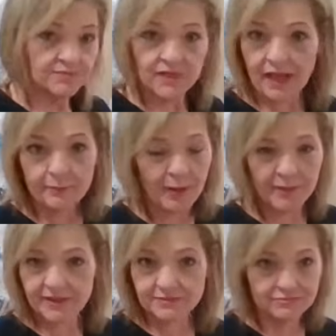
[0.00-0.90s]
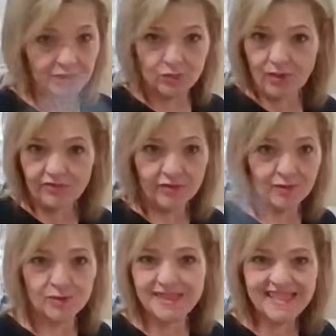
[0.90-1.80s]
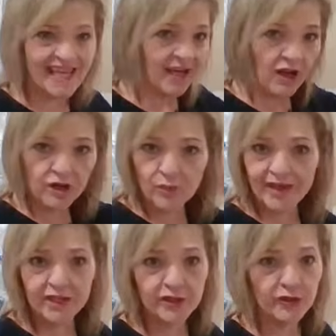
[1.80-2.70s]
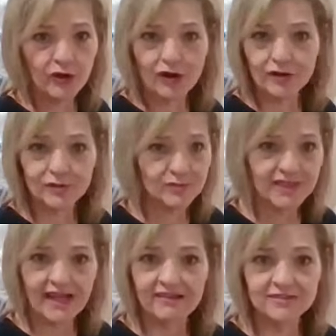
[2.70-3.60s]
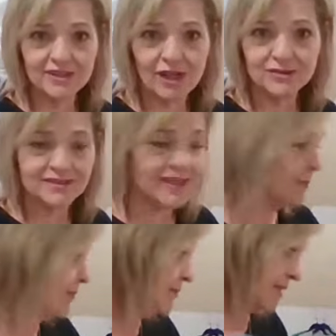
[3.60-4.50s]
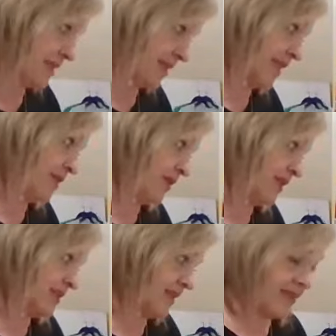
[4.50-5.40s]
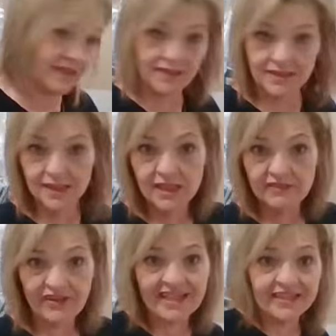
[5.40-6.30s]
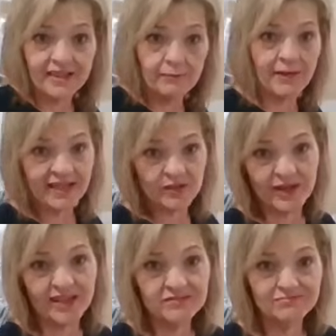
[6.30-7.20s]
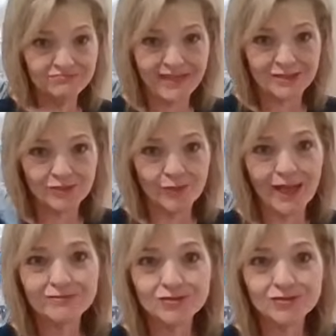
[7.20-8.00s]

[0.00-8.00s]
I'd probably do one from Louisiana all the way to New York without no stopping. But I tell you what, if I had to come back around, that's when we have